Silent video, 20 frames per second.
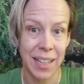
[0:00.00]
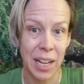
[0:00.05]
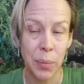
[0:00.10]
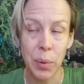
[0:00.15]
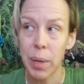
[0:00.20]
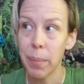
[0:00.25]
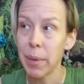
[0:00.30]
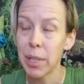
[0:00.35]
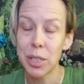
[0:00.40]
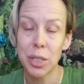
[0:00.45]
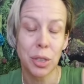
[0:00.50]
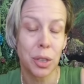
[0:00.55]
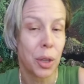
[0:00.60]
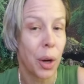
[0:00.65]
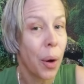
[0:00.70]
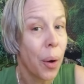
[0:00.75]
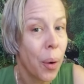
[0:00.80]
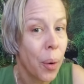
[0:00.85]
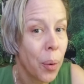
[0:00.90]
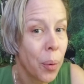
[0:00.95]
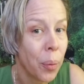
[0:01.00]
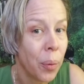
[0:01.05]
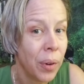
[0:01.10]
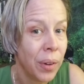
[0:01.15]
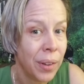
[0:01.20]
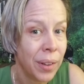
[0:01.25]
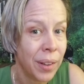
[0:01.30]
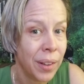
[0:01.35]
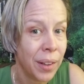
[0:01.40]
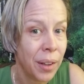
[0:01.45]
We must go
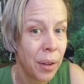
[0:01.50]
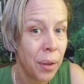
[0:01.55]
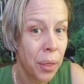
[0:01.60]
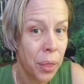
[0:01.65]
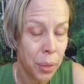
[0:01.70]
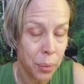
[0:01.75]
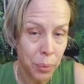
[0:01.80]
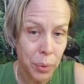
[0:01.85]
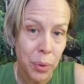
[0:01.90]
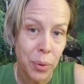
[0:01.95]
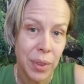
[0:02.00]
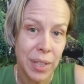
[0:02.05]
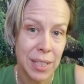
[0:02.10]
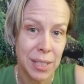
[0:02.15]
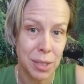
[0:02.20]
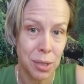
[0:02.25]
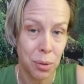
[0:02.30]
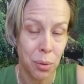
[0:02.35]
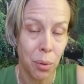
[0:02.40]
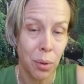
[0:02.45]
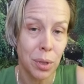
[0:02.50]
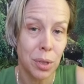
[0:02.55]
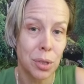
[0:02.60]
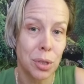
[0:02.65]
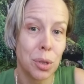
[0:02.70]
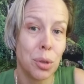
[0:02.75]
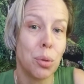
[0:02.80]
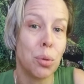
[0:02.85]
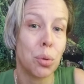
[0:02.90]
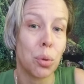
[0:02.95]
through this in order
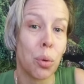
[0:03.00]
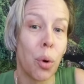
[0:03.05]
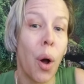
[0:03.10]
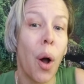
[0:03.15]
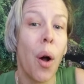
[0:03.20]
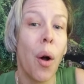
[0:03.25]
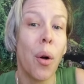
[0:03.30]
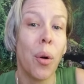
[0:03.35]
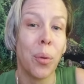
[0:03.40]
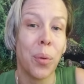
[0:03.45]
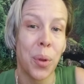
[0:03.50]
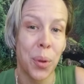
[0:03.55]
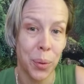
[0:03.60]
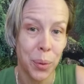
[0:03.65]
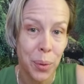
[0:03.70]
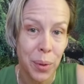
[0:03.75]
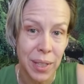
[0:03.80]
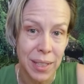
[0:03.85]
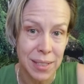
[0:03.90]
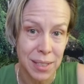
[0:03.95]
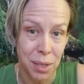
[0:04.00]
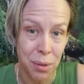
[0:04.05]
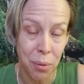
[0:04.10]
to grow through this,